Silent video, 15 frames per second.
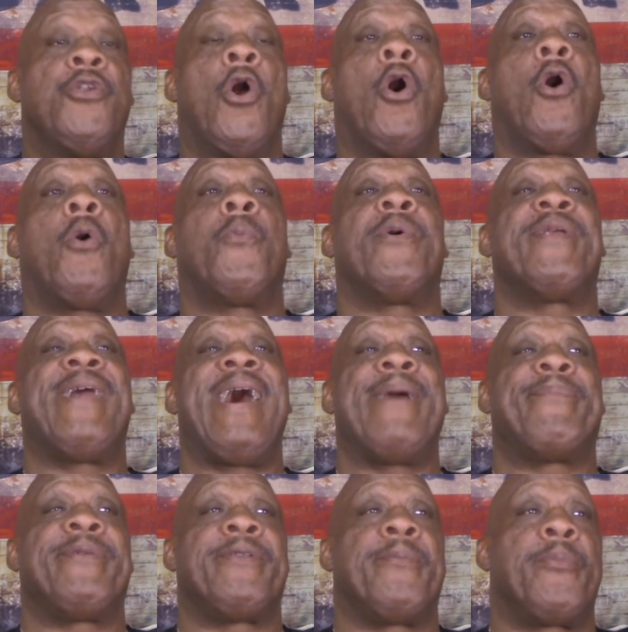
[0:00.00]
No, what
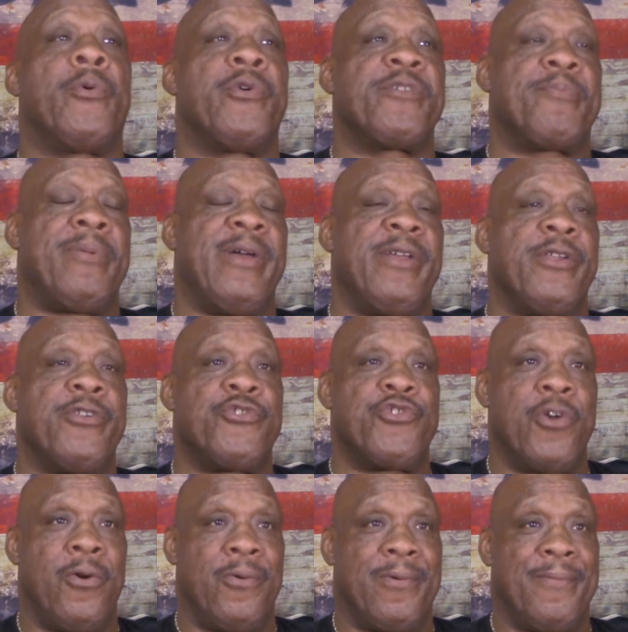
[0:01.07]
happened, the boys played a
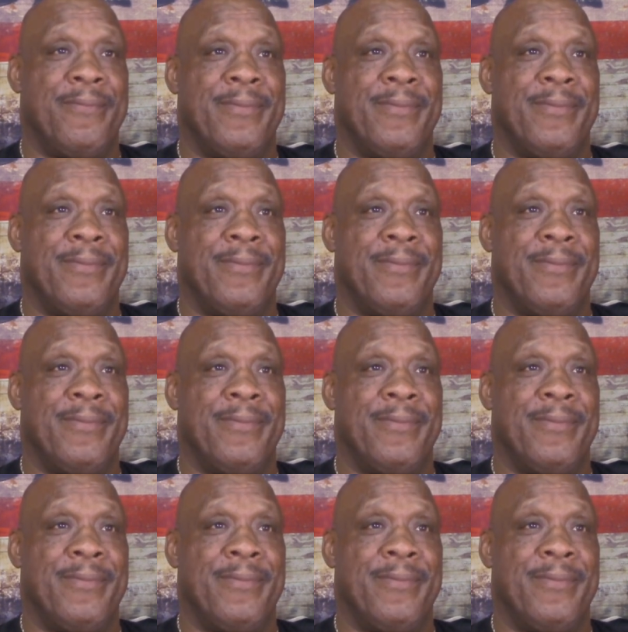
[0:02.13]
joke.